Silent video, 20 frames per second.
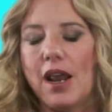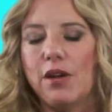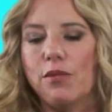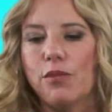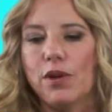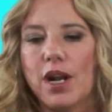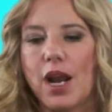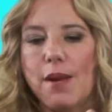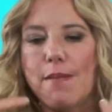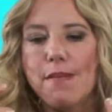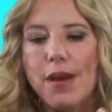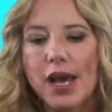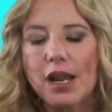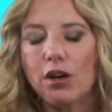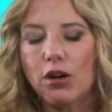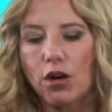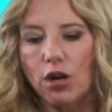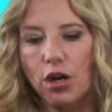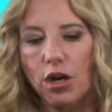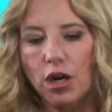And when I met
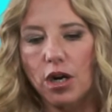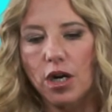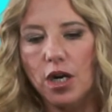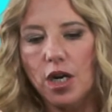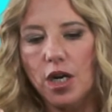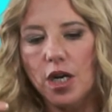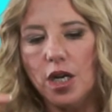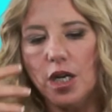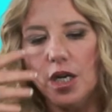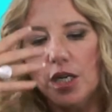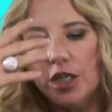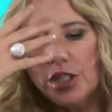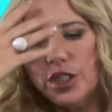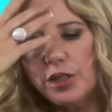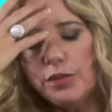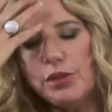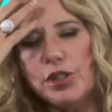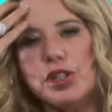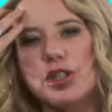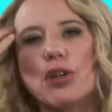her,
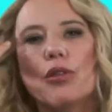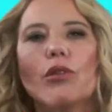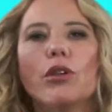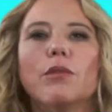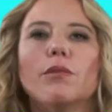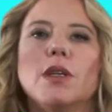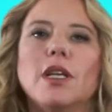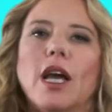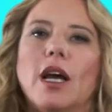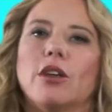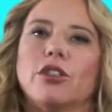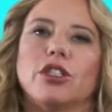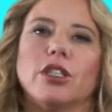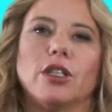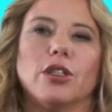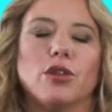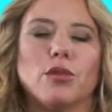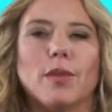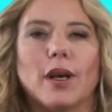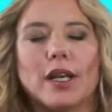she was showing me how she
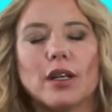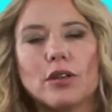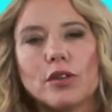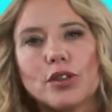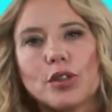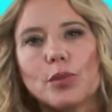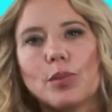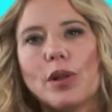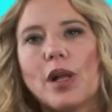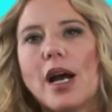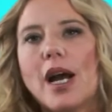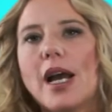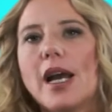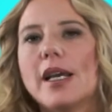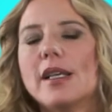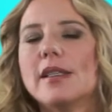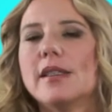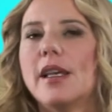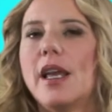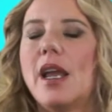had no medical
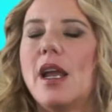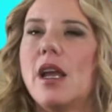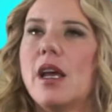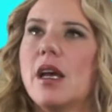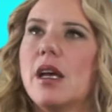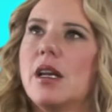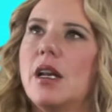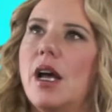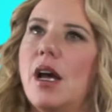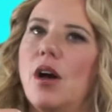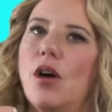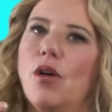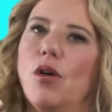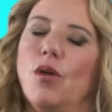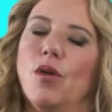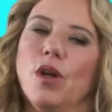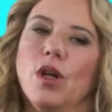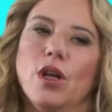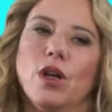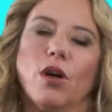supplies and
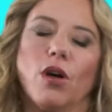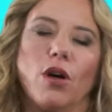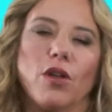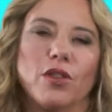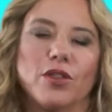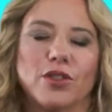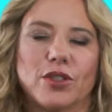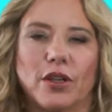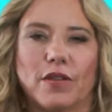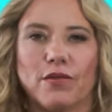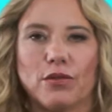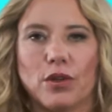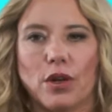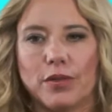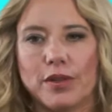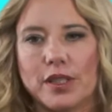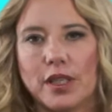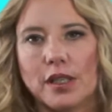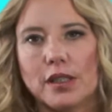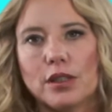how all the stuff would
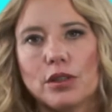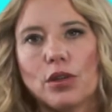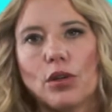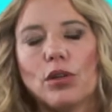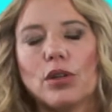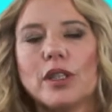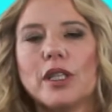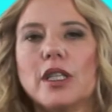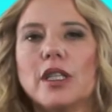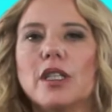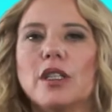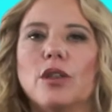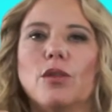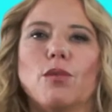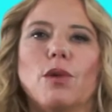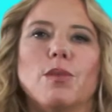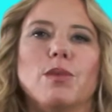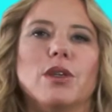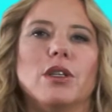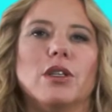always get stolen, and the
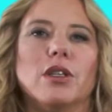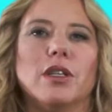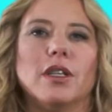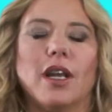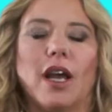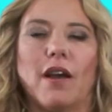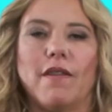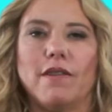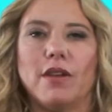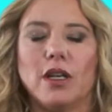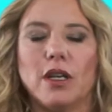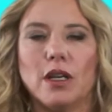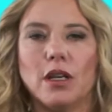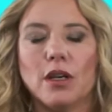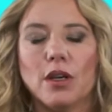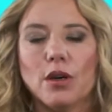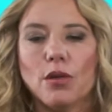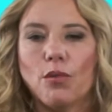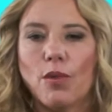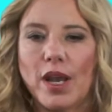women didn't have any
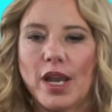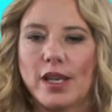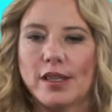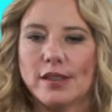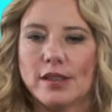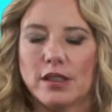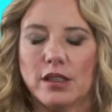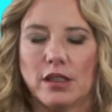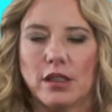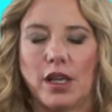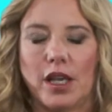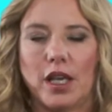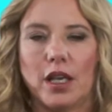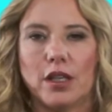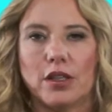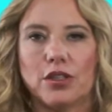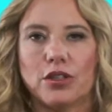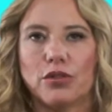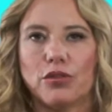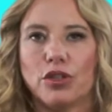ways to
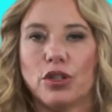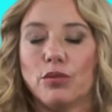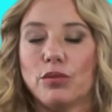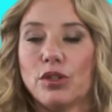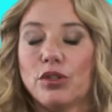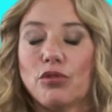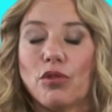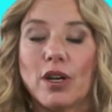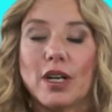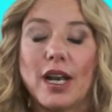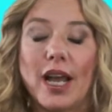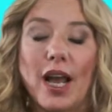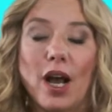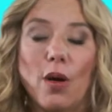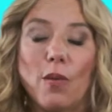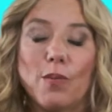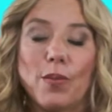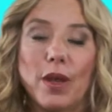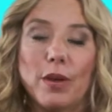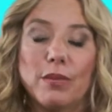so she was trying to
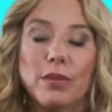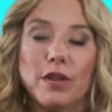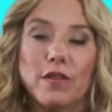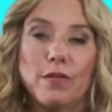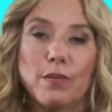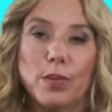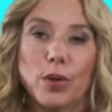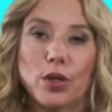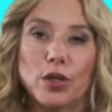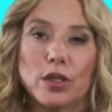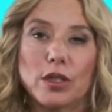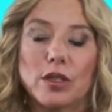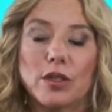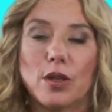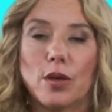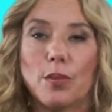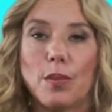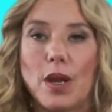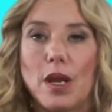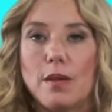help them give birth to
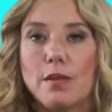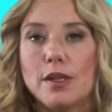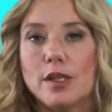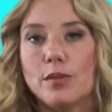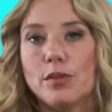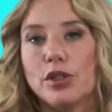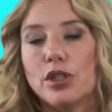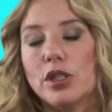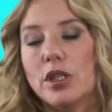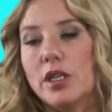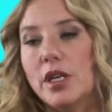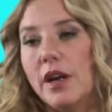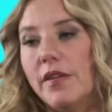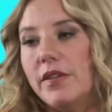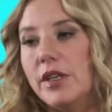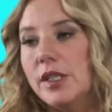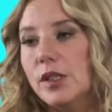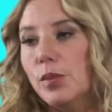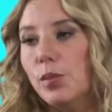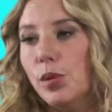their babies, but she didn't have
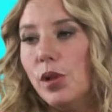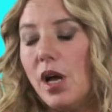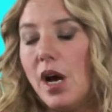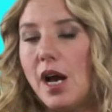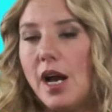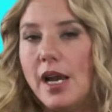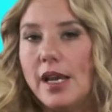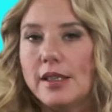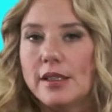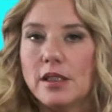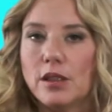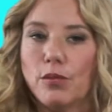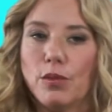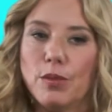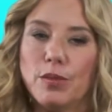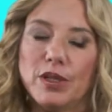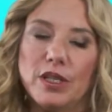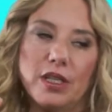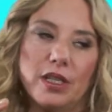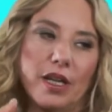any supplies, and the
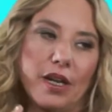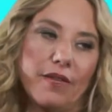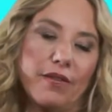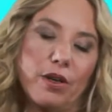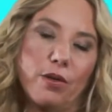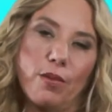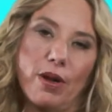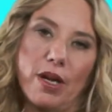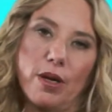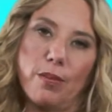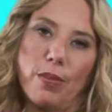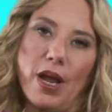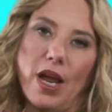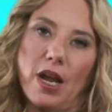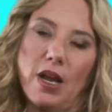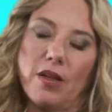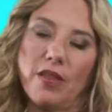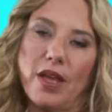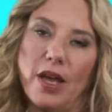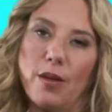women didn't have any way to
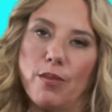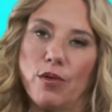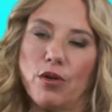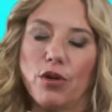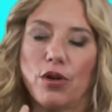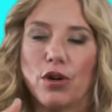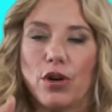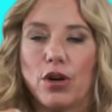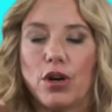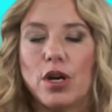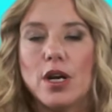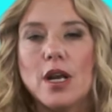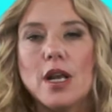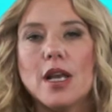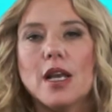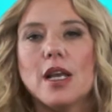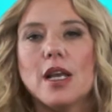pay them or her.